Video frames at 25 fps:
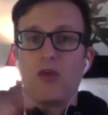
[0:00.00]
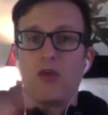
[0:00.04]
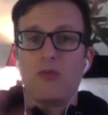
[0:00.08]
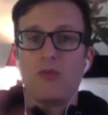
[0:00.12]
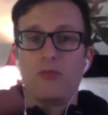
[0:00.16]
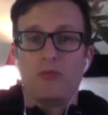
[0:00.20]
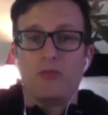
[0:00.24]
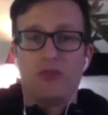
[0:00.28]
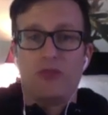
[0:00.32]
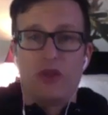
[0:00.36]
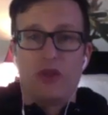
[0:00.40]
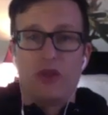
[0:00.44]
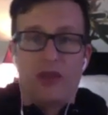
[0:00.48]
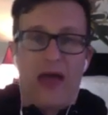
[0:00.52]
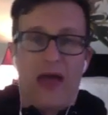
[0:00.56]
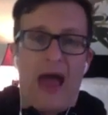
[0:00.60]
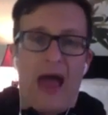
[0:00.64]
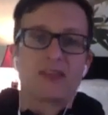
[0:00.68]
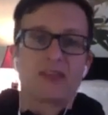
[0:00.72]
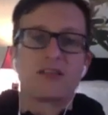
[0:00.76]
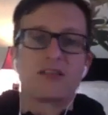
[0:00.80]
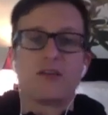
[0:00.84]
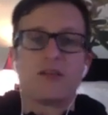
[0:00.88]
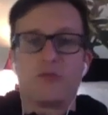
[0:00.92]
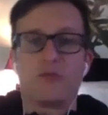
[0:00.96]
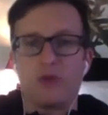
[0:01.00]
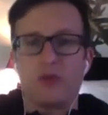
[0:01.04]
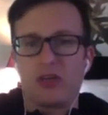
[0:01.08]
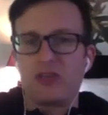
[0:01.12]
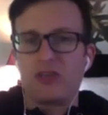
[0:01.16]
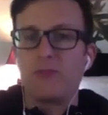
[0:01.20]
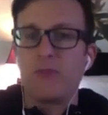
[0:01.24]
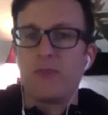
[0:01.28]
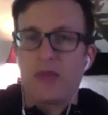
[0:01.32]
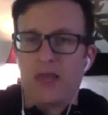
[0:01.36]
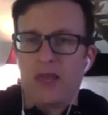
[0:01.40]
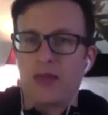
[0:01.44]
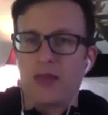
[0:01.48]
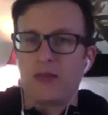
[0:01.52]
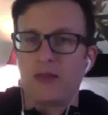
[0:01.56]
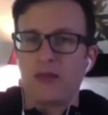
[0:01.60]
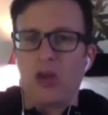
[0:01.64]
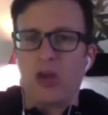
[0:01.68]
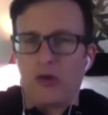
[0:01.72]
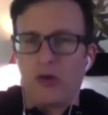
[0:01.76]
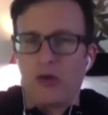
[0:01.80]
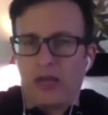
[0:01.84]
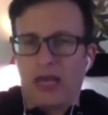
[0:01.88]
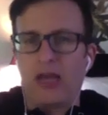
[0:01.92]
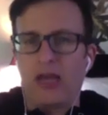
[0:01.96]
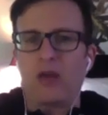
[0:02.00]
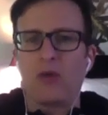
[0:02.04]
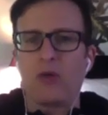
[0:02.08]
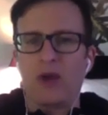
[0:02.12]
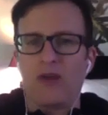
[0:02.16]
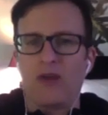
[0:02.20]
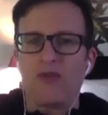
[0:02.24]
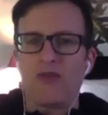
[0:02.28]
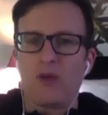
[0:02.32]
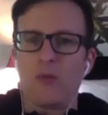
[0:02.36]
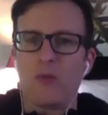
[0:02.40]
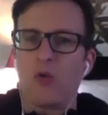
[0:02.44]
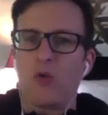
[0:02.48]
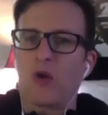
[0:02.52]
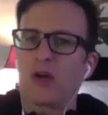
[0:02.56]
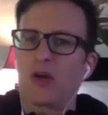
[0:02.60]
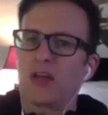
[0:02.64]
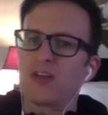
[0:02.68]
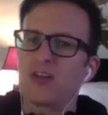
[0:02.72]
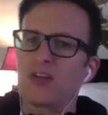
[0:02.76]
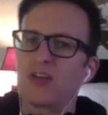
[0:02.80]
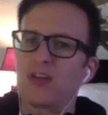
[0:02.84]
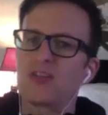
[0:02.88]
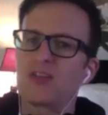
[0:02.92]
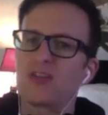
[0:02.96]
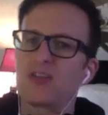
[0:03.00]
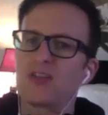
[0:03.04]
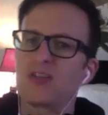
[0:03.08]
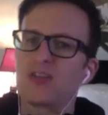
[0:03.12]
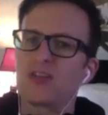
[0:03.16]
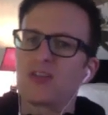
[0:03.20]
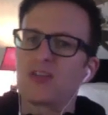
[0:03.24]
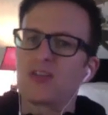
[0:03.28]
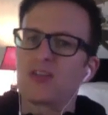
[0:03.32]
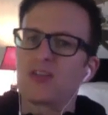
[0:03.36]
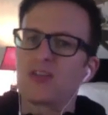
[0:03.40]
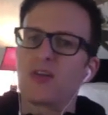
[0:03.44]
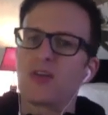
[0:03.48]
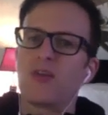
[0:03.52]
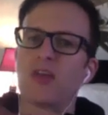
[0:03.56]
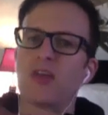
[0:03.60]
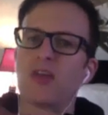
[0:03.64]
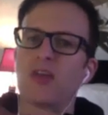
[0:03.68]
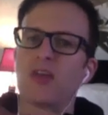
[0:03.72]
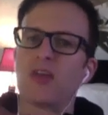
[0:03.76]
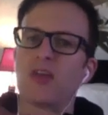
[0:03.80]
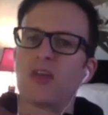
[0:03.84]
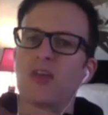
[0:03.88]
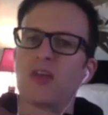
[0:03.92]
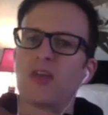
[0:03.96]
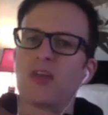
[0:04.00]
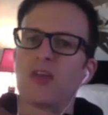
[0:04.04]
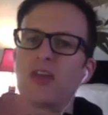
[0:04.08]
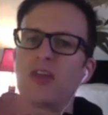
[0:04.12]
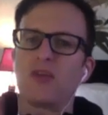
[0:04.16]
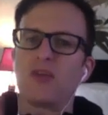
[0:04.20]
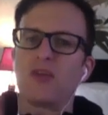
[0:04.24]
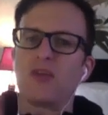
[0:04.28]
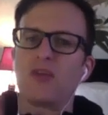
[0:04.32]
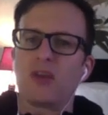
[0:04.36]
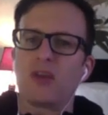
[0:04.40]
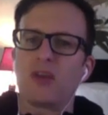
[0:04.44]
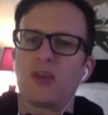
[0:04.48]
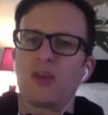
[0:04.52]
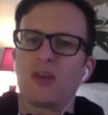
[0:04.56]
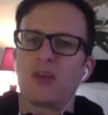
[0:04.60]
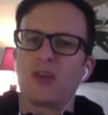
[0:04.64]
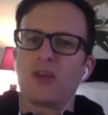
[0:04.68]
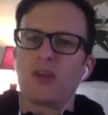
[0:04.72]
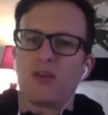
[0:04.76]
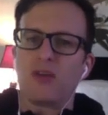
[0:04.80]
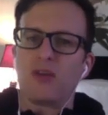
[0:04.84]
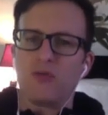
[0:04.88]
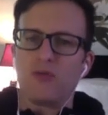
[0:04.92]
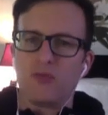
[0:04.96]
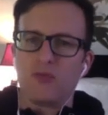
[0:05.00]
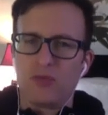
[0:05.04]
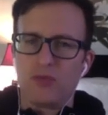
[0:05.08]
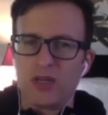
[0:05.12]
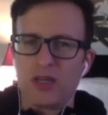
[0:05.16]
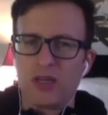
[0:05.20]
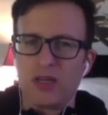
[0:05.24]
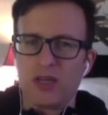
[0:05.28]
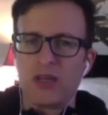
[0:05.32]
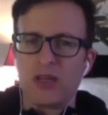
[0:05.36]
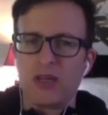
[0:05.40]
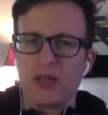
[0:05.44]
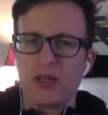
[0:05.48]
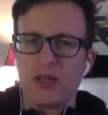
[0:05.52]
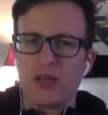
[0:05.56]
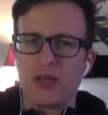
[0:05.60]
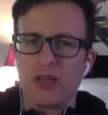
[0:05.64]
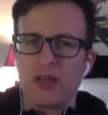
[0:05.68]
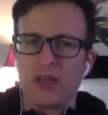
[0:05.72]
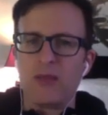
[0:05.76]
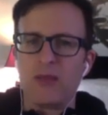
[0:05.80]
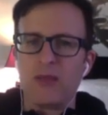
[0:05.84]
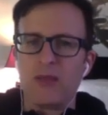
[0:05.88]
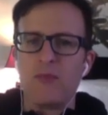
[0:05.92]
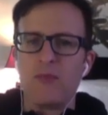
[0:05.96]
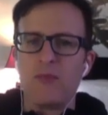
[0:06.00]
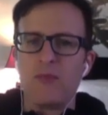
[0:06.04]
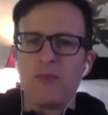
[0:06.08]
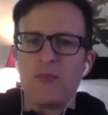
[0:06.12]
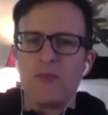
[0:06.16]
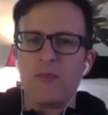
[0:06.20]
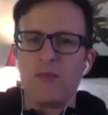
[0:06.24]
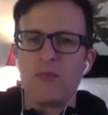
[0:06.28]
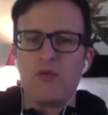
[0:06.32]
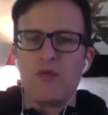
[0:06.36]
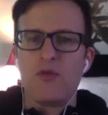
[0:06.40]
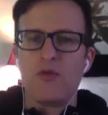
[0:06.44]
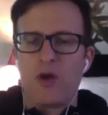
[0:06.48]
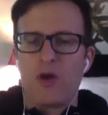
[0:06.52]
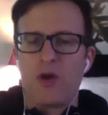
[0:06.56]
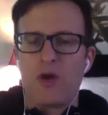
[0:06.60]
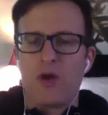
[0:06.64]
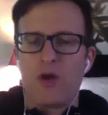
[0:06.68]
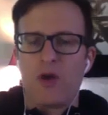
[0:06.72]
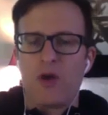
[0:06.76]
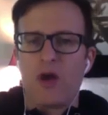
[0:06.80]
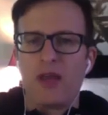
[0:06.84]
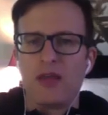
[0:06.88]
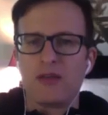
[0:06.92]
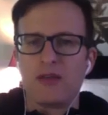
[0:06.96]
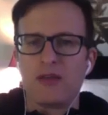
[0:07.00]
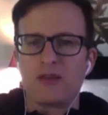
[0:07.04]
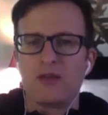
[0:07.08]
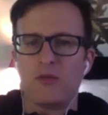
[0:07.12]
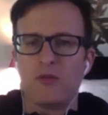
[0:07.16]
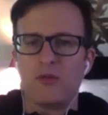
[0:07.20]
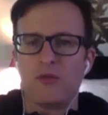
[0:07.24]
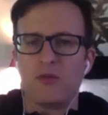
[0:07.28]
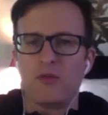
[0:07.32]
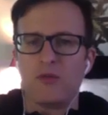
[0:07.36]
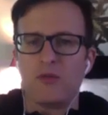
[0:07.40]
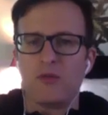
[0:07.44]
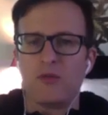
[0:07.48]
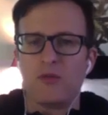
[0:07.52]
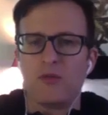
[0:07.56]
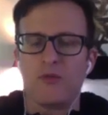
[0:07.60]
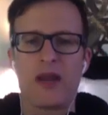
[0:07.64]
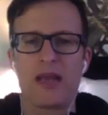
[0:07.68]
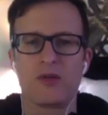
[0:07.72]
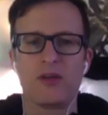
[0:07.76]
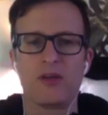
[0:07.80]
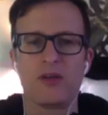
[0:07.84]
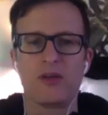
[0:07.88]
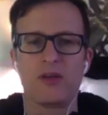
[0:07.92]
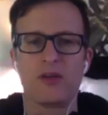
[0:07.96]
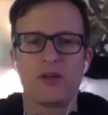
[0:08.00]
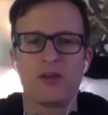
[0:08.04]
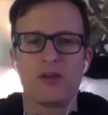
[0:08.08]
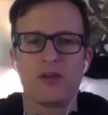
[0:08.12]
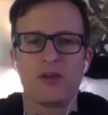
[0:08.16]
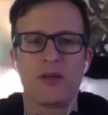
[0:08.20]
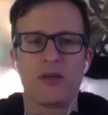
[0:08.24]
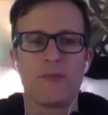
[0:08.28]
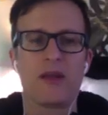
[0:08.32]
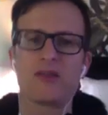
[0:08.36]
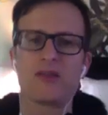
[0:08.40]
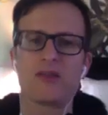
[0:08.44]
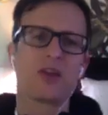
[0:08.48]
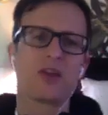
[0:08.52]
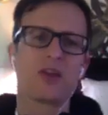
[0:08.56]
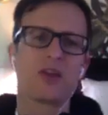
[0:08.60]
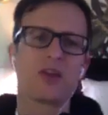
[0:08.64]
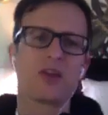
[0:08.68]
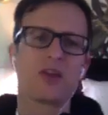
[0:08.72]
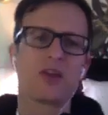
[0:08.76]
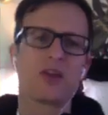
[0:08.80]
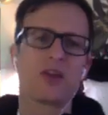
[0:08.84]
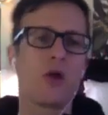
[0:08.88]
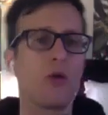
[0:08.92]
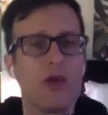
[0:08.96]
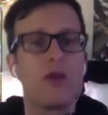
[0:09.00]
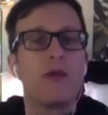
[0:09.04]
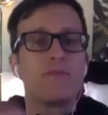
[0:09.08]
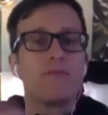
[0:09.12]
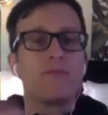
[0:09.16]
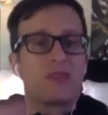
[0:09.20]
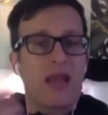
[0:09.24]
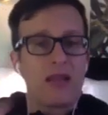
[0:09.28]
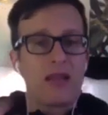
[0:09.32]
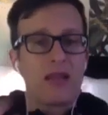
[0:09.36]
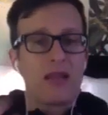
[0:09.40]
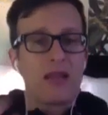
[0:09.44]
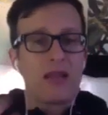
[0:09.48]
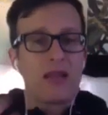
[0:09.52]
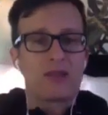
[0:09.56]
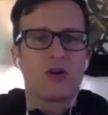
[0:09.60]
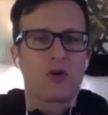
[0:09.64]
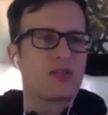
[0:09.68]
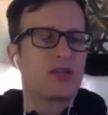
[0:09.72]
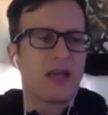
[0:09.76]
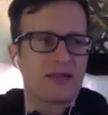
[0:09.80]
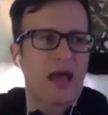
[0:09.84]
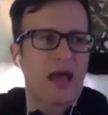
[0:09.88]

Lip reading: the last of which being, getting rid of your mortgage so that you can really move on into financial independence. So to answer your question, yes, I think that debt is bad. I think